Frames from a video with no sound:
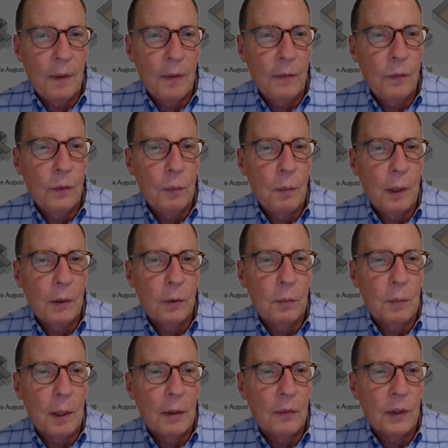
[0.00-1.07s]
If you make these
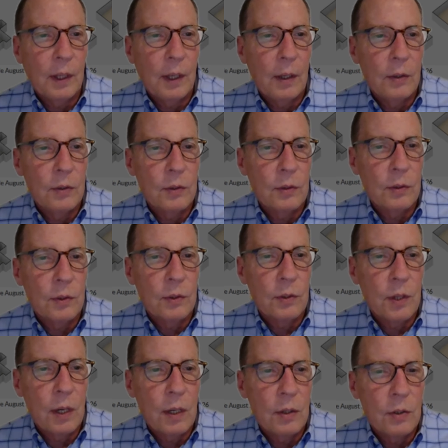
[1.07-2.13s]
modifications to
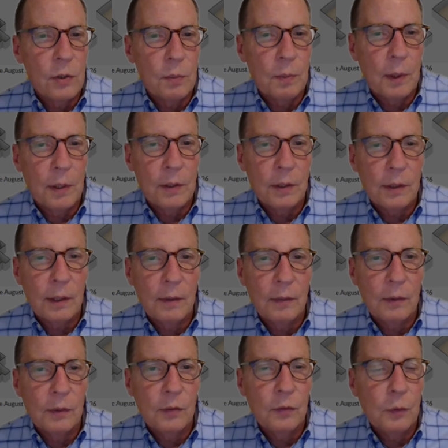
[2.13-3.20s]
change your project
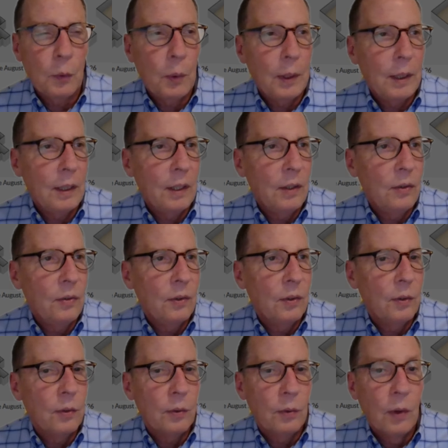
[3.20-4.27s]
level, it's quite easy
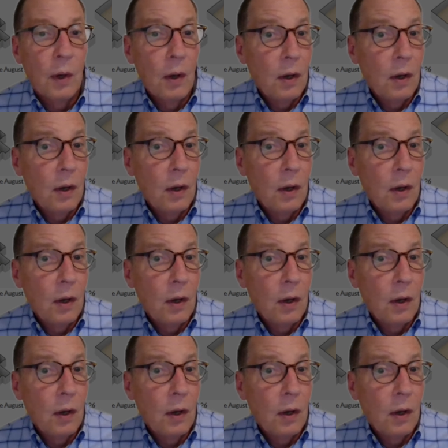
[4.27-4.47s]
to do.